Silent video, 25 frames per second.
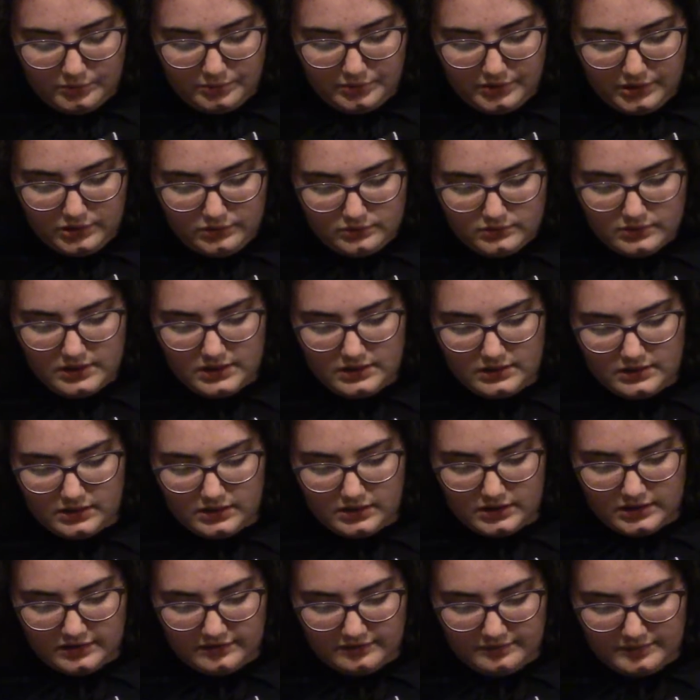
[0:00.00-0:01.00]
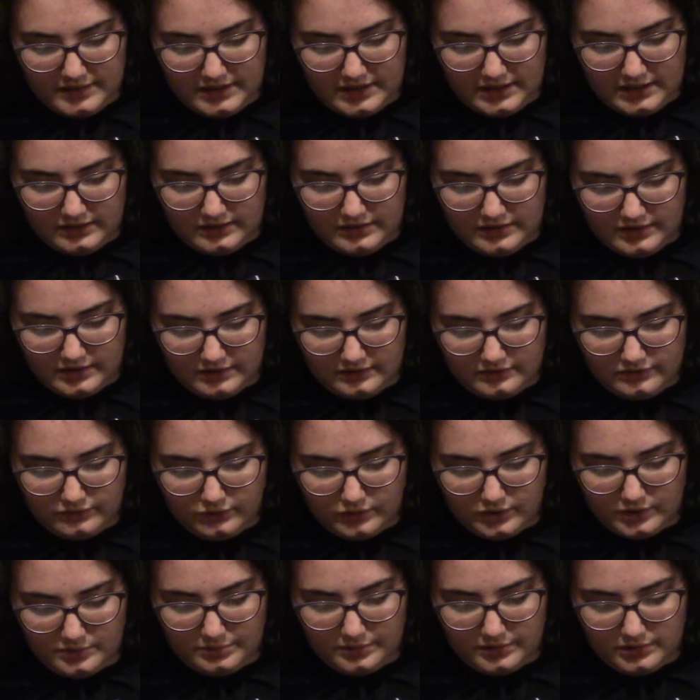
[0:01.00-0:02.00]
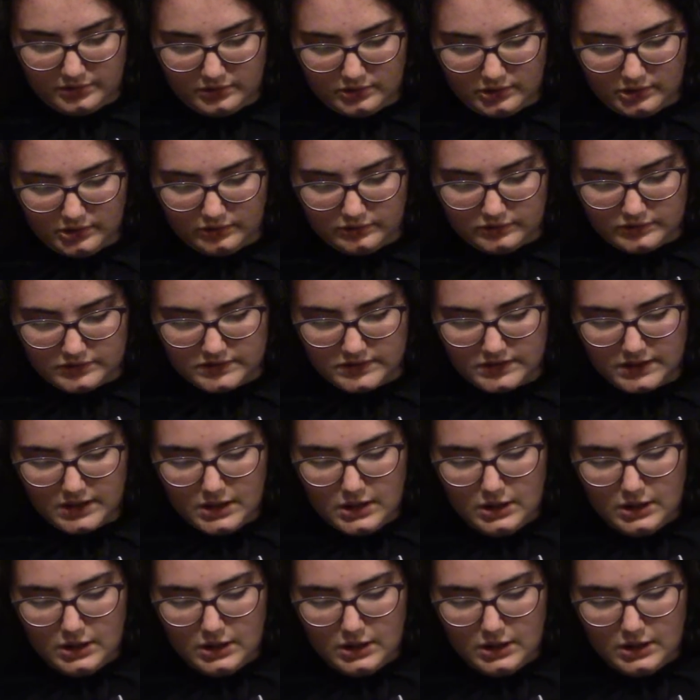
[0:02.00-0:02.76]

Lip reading: but you need not give me anything for it but your goose.